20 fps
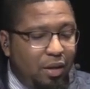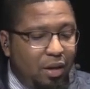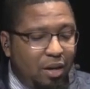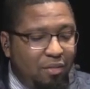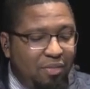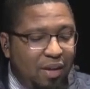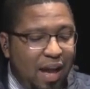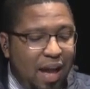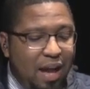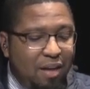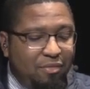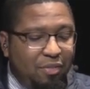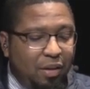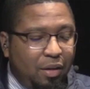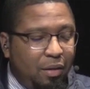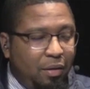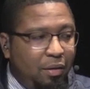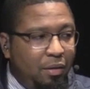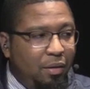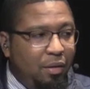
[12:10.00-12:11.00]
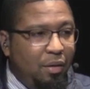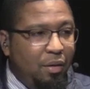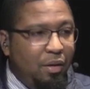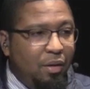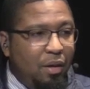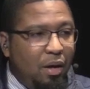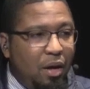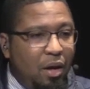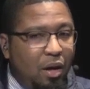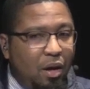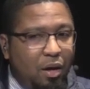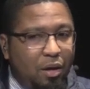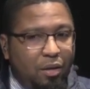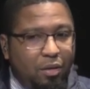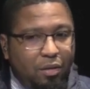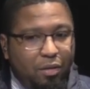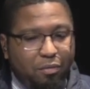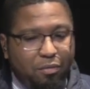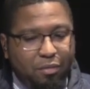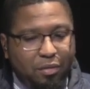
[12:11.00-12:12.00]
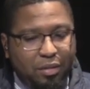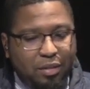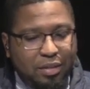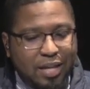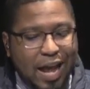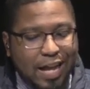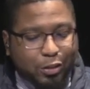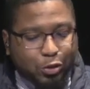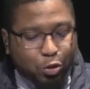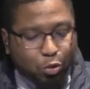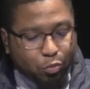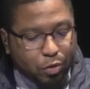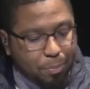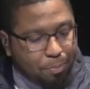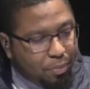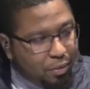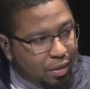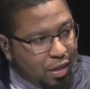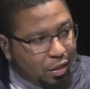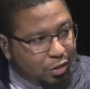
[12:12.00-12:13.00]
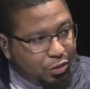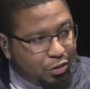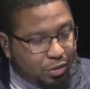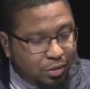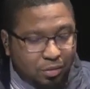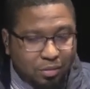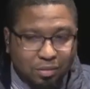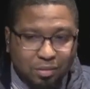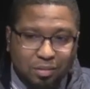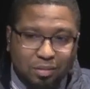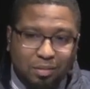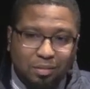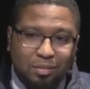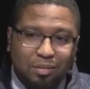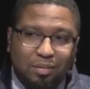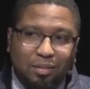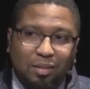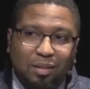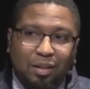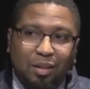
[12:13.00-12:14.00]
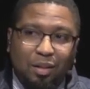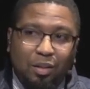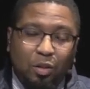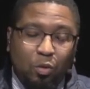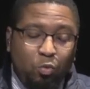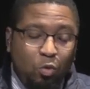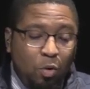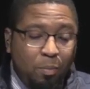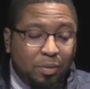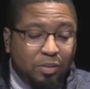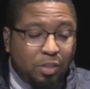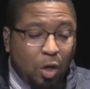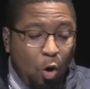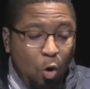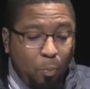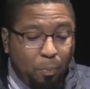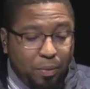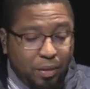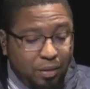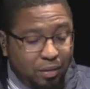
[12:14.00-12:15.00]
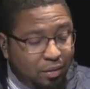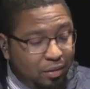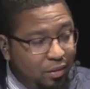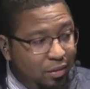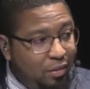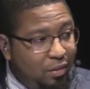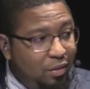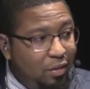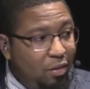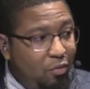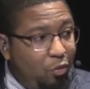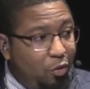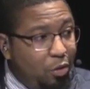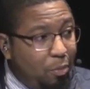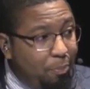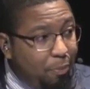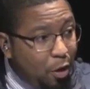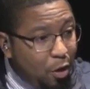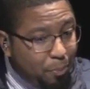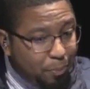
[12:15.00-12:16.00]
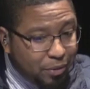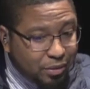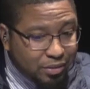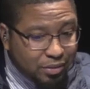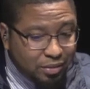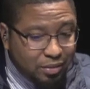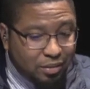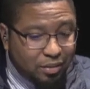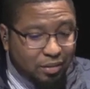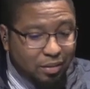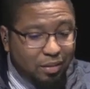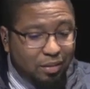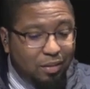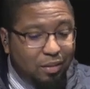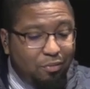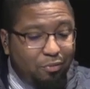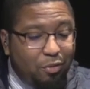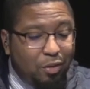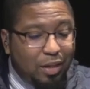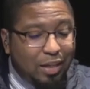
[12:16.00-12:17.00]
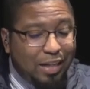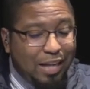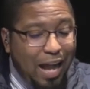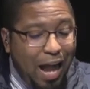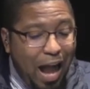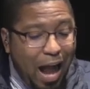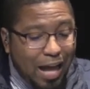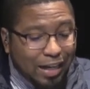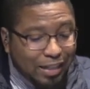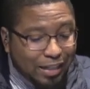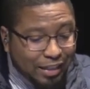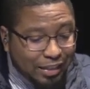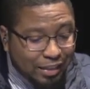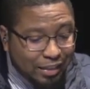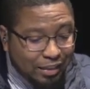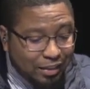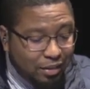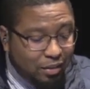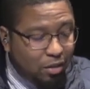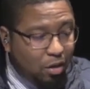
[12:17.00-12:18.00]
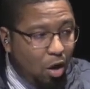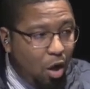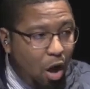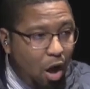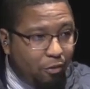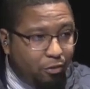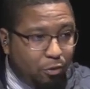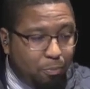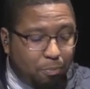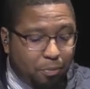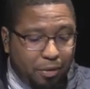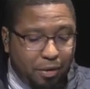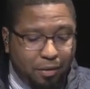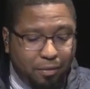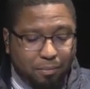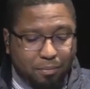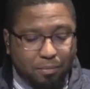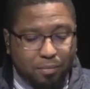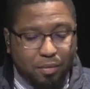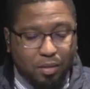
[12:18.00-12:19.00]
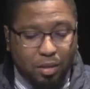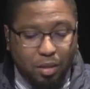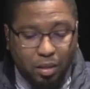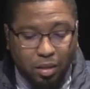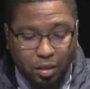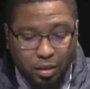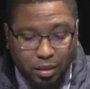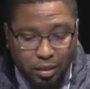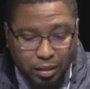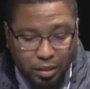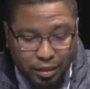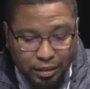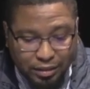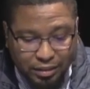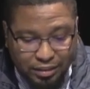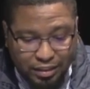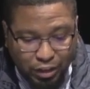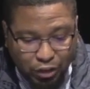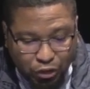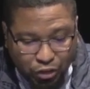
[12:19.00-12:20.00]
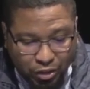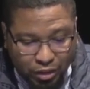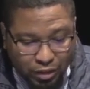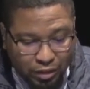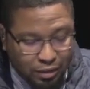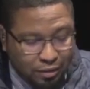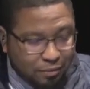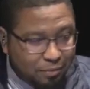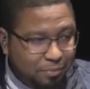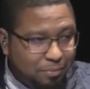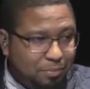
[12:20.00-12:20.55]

of having uh, natural reproduction, the womb is opened for the purpose for godly offspring. Additionally,